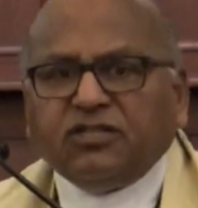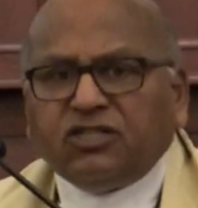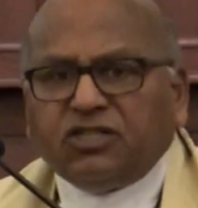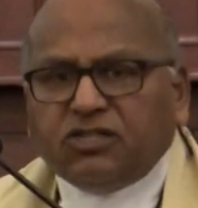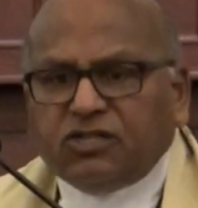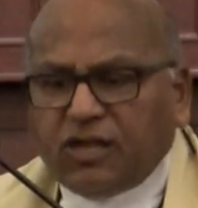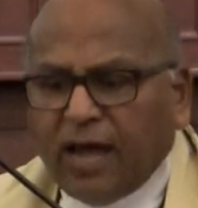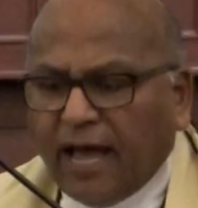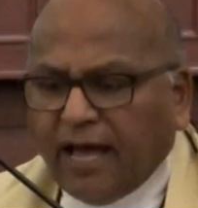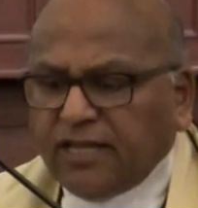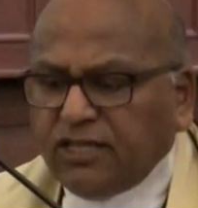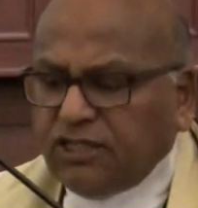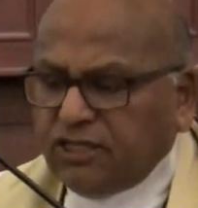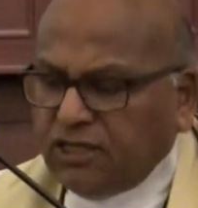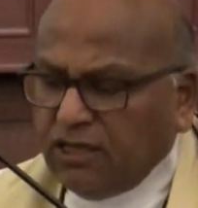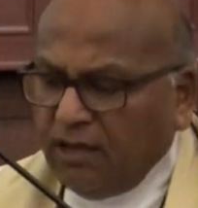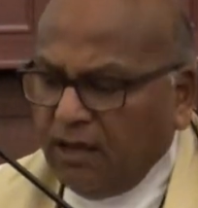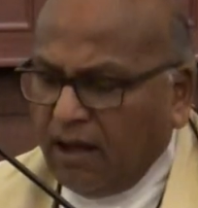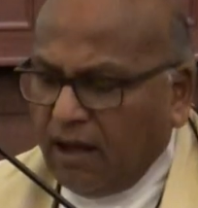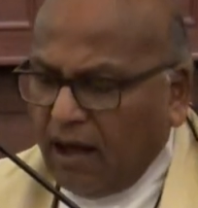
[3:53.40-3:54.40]
stench
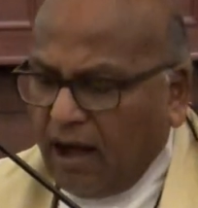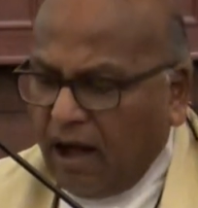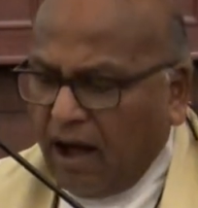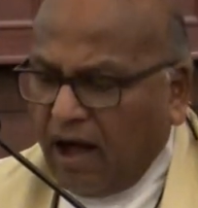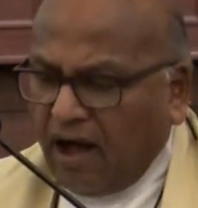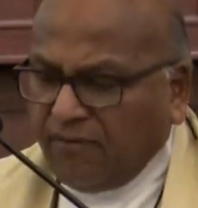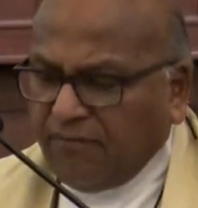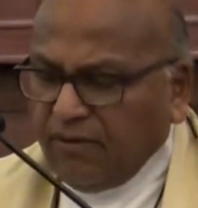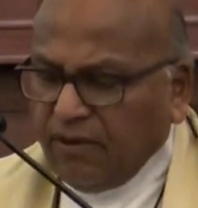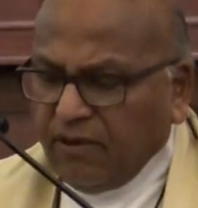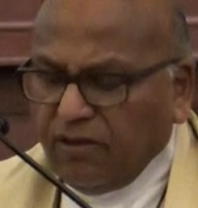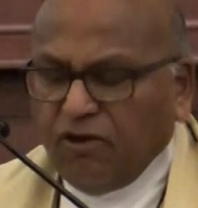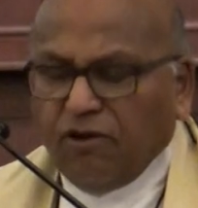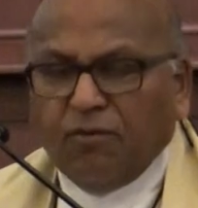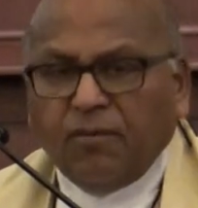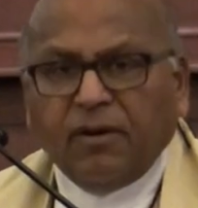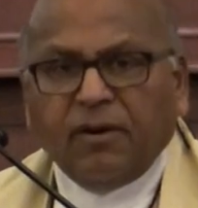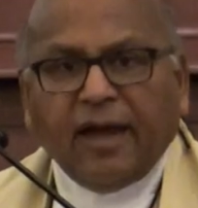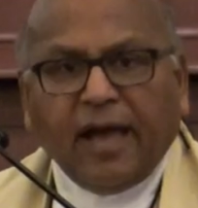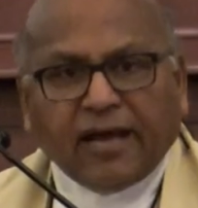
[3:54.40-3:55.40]
of
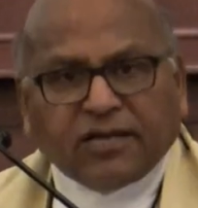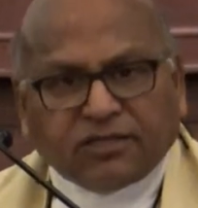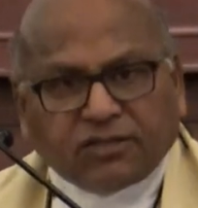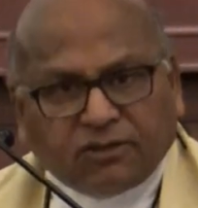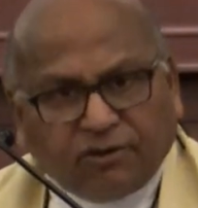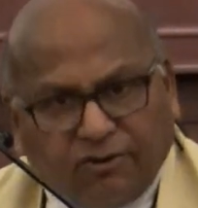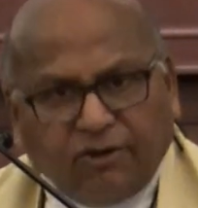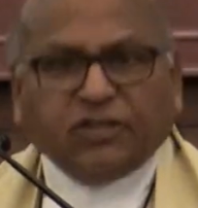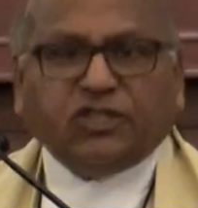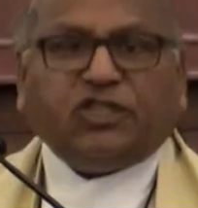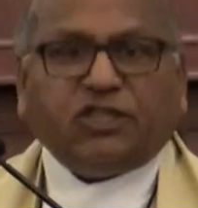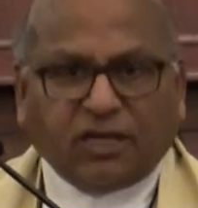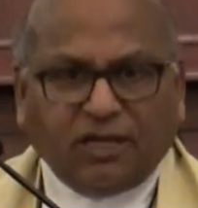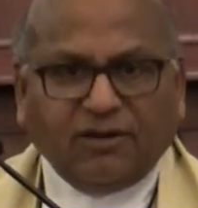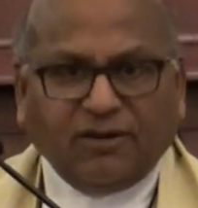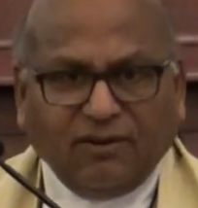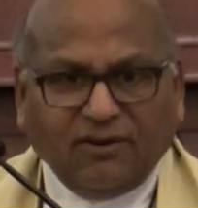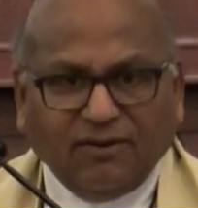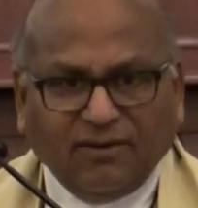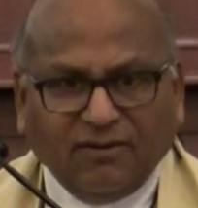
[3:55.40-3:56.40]
human excretion.